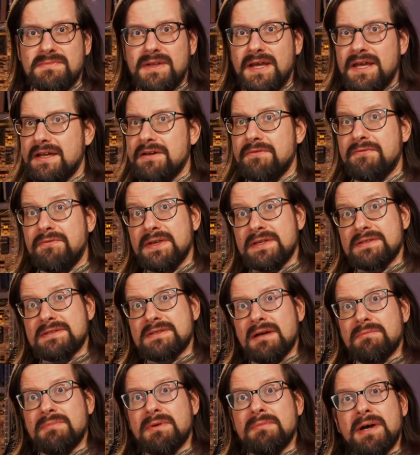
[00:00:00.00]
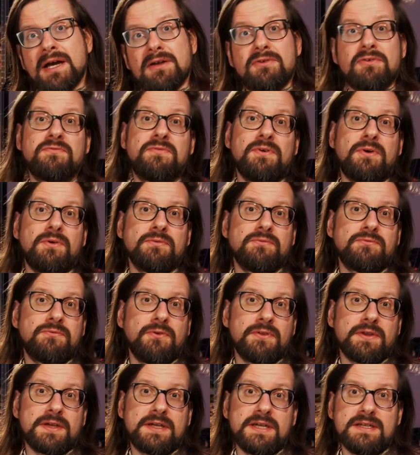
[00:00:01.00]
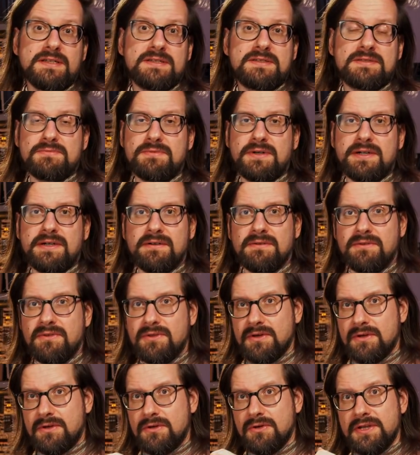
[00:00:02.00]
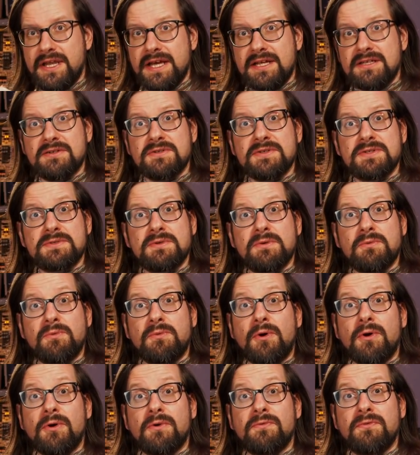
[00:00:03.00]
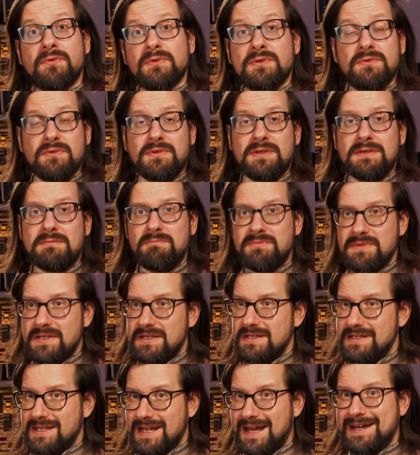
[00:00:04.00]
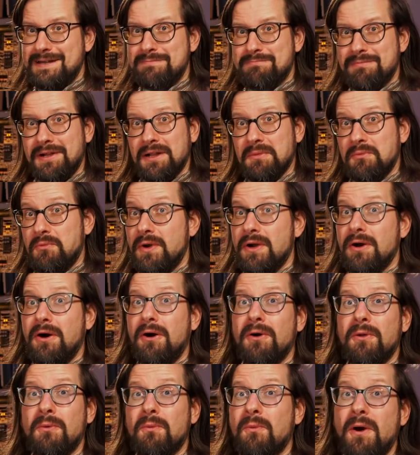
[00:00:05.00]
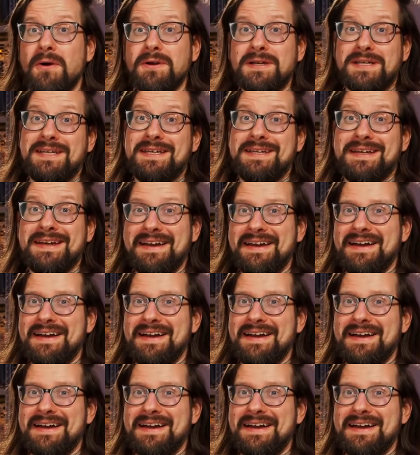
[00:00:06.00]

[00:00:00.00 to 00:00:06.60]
Like I fixed up a microphone for the kids where the connectors were to the light bulb were all wonky,